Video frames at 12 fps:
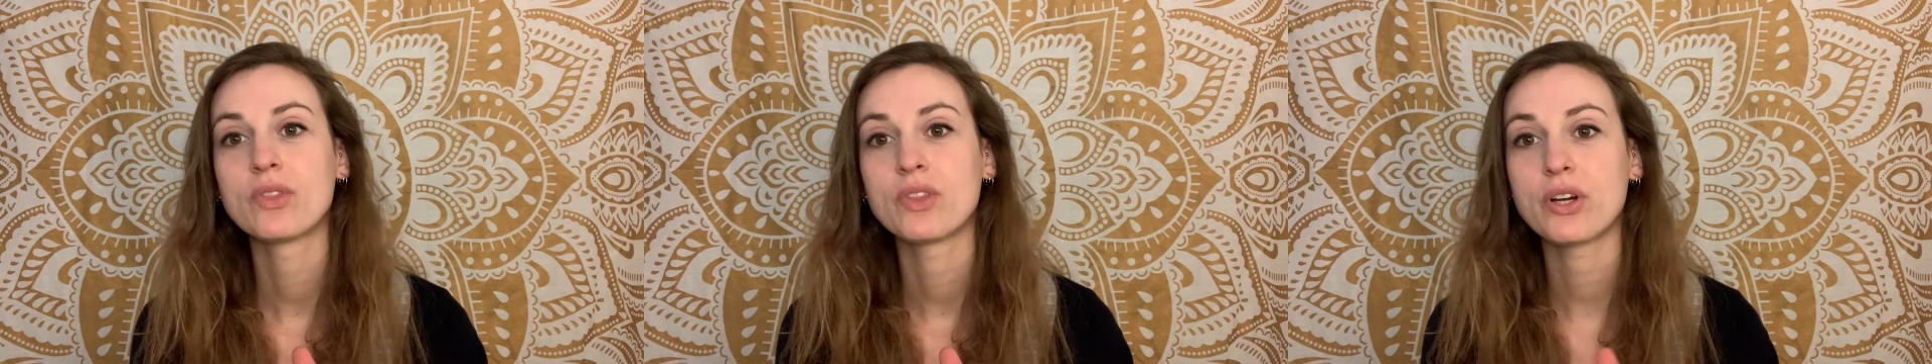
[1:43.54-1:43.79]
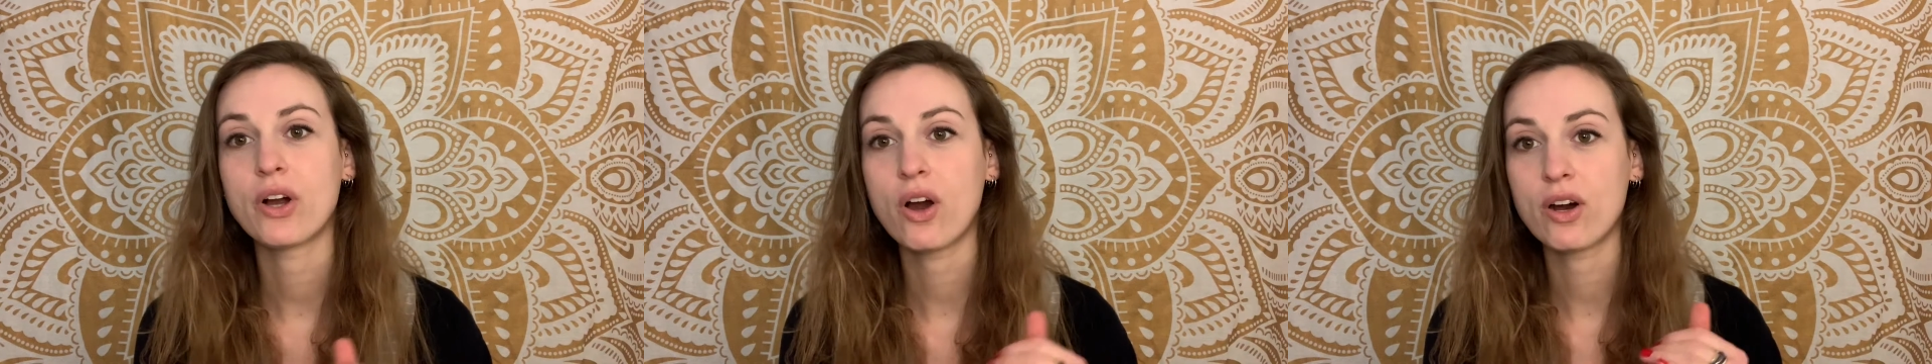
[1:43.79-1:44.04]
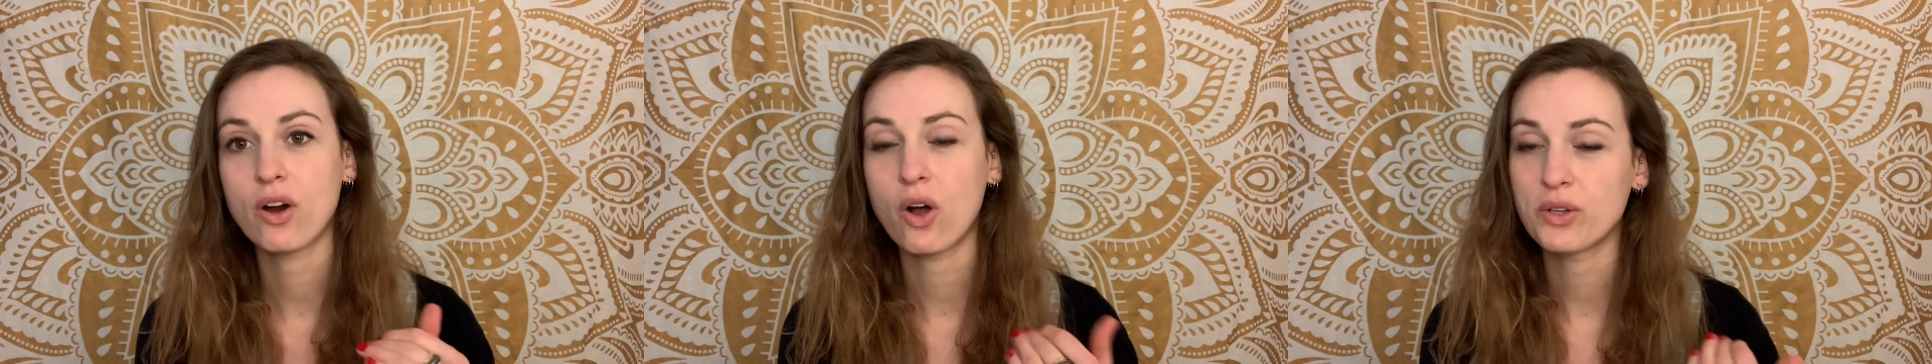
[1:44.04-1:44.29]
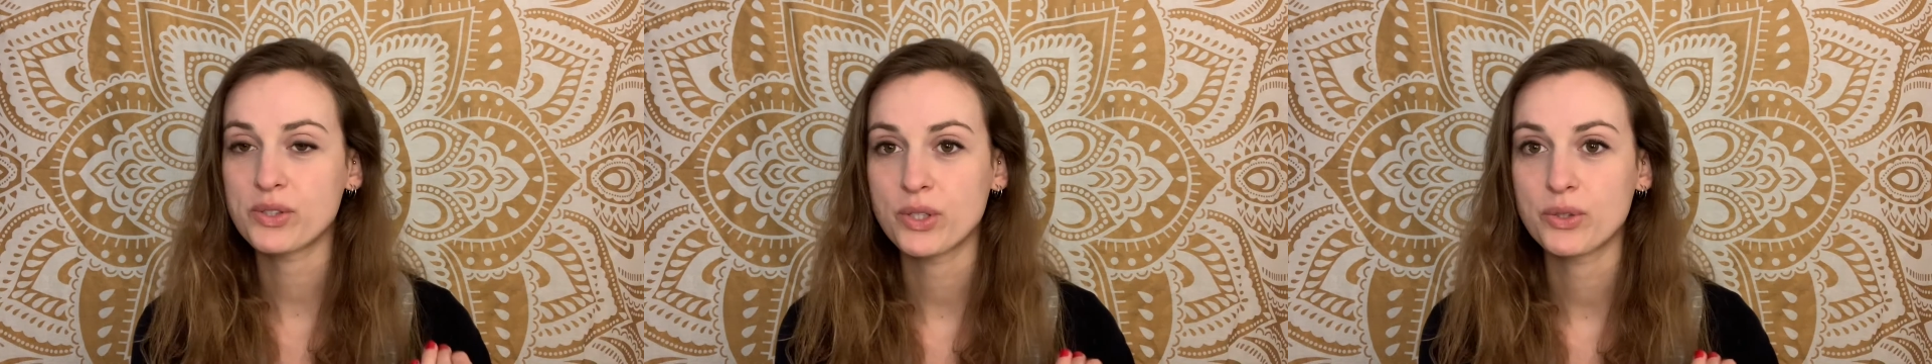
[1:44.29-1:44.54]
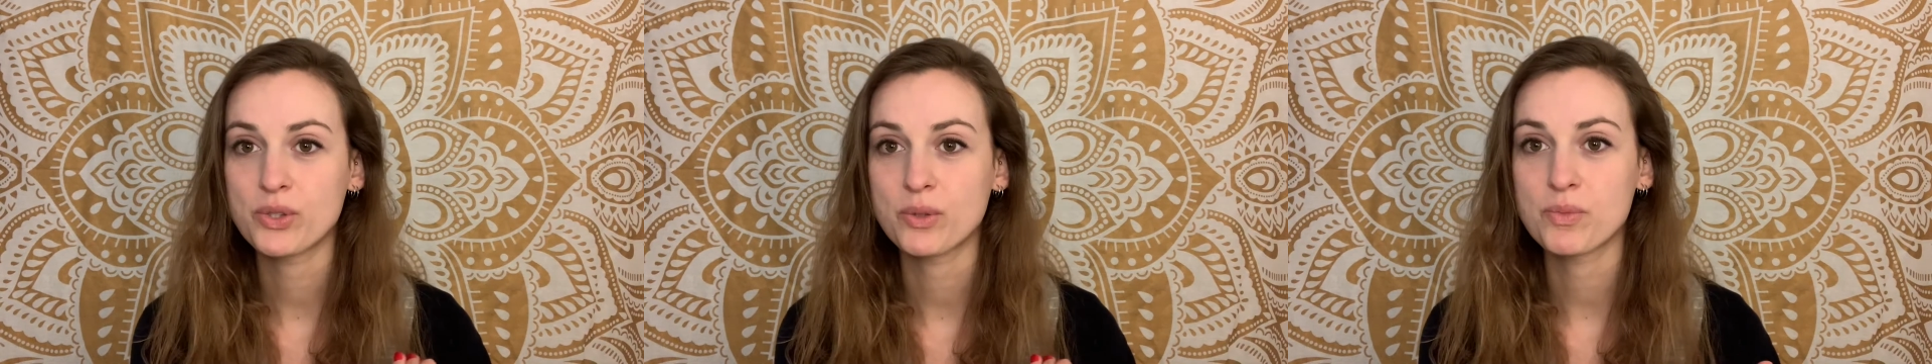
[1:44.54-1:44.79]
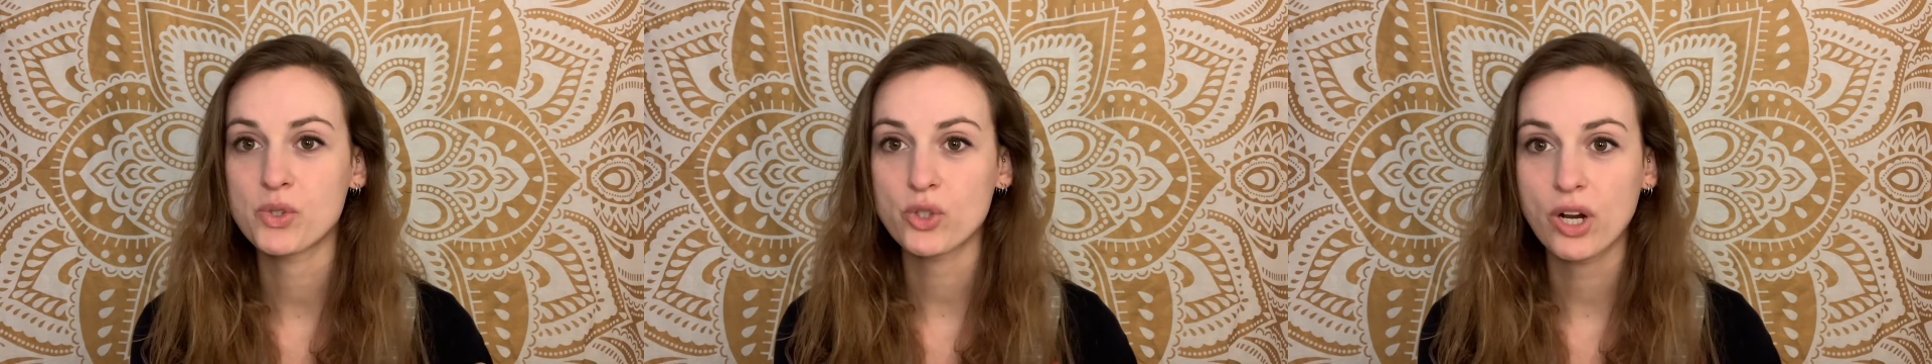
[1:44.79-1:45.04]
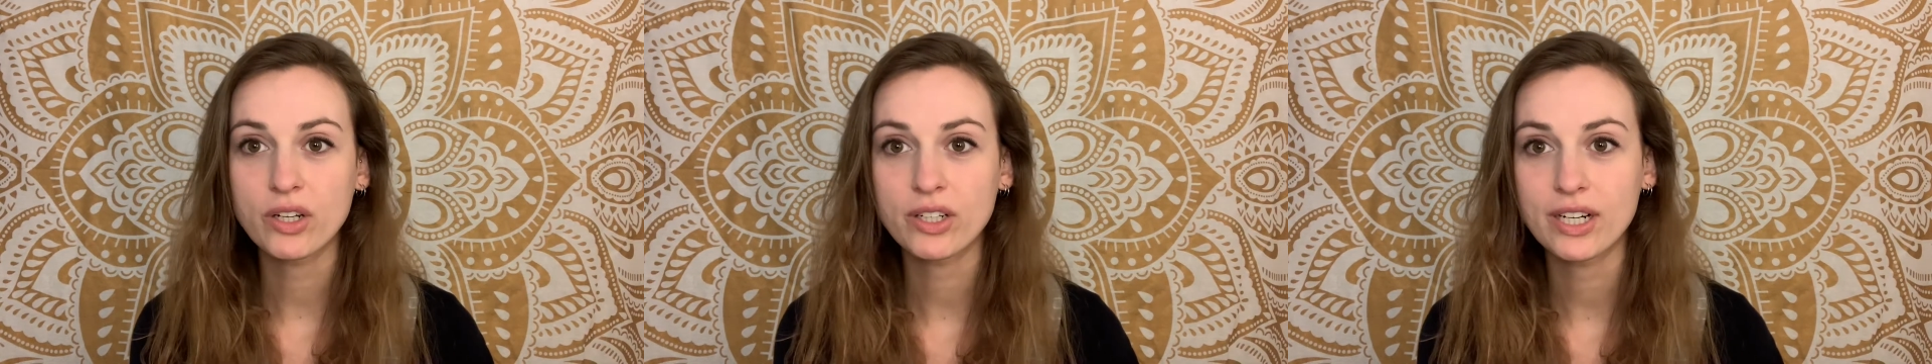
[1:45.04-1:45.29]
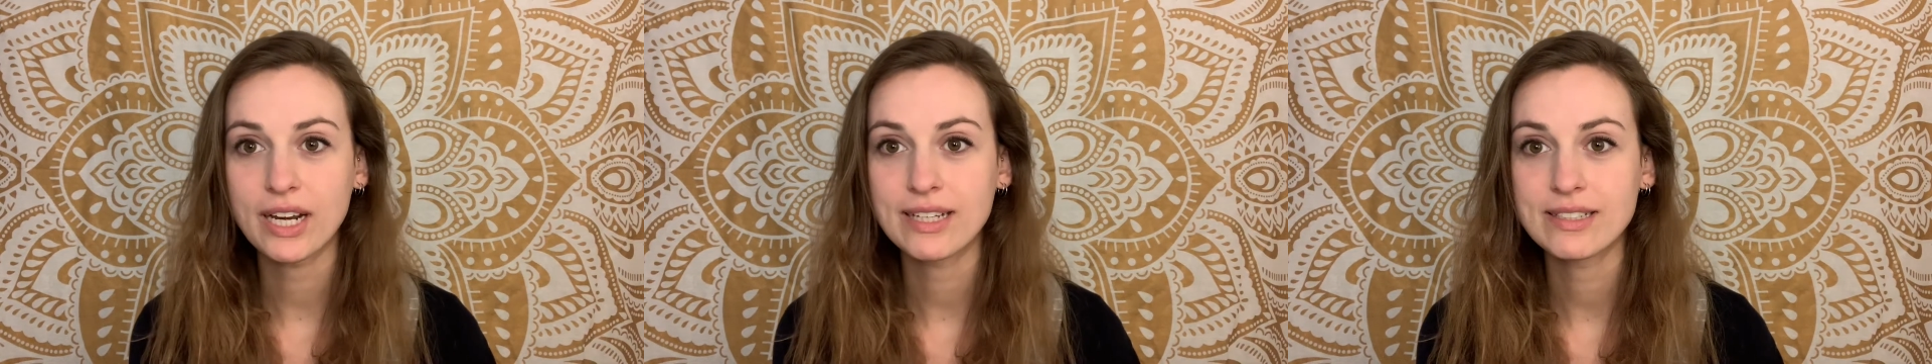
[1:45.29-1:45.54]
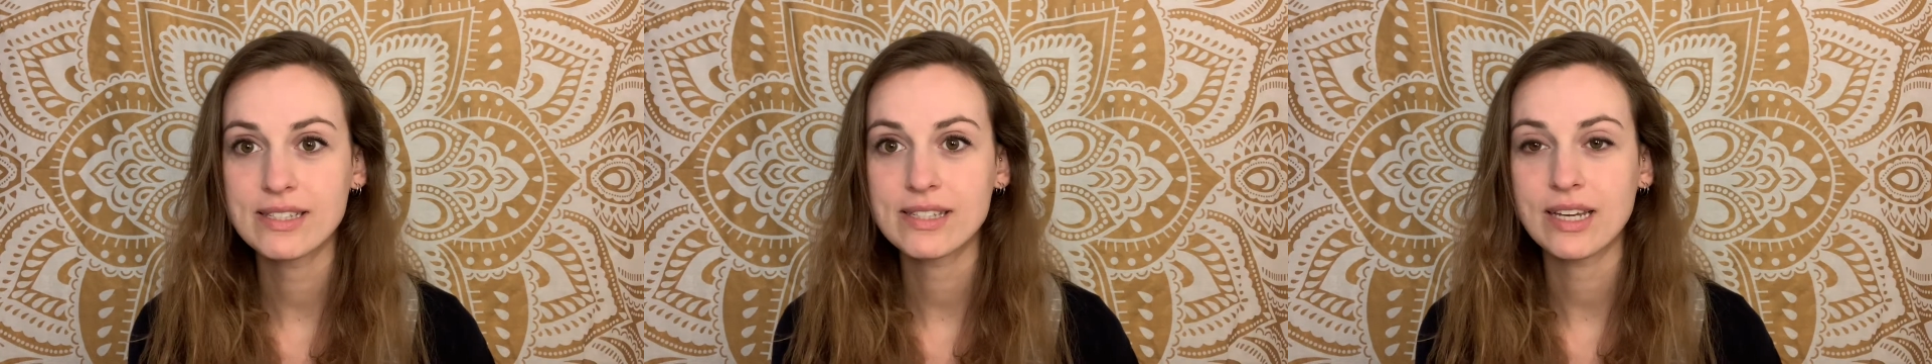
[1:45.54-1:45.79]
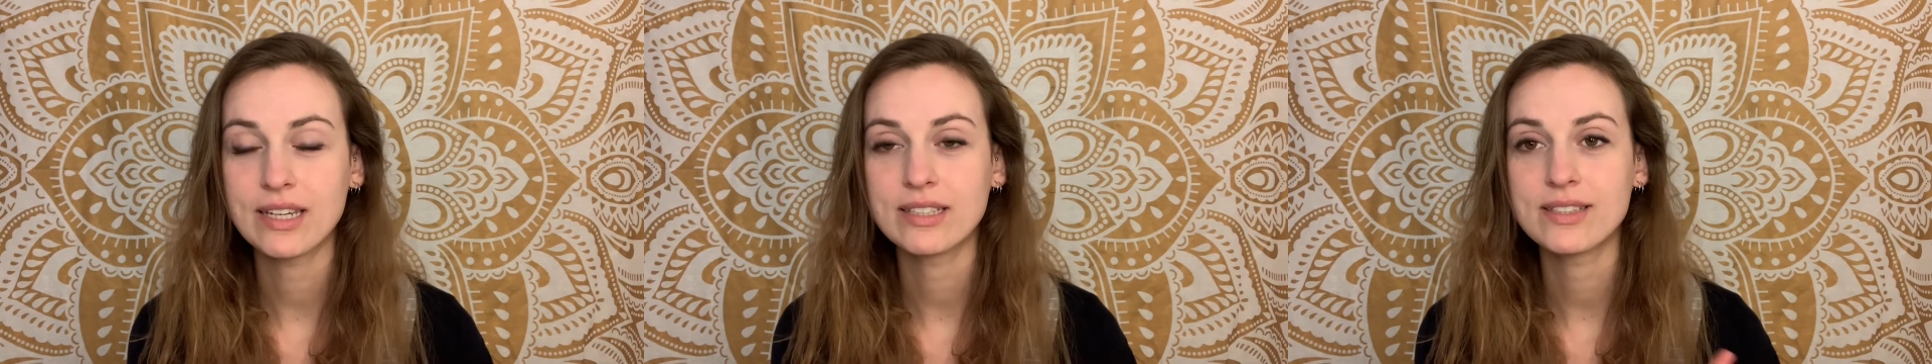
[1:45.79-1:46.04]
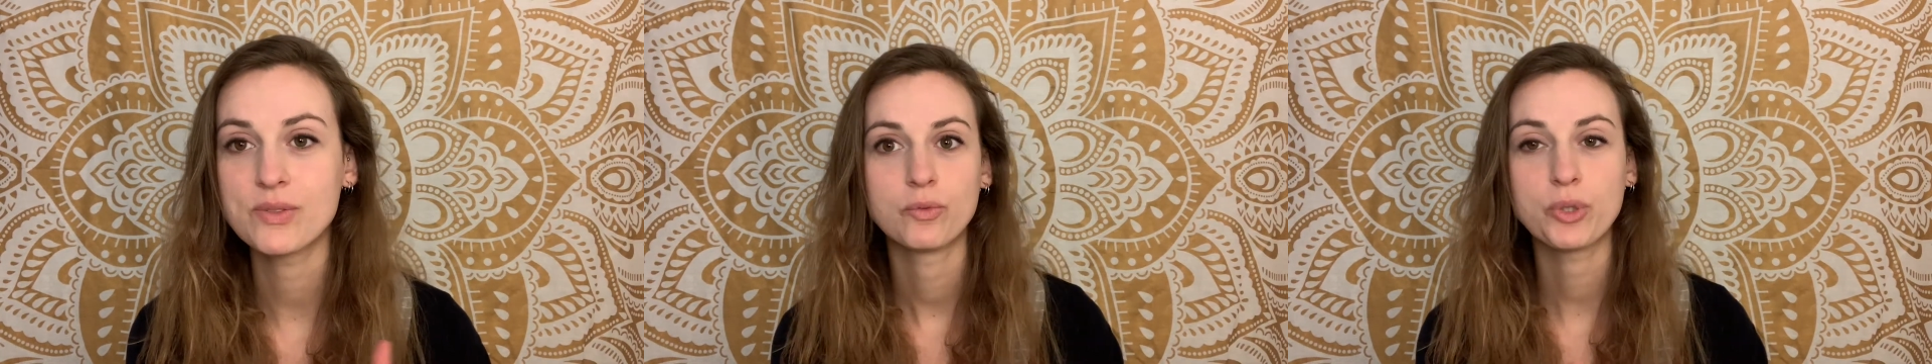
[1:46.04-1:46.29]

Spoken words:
There are also some stronger NSAIDs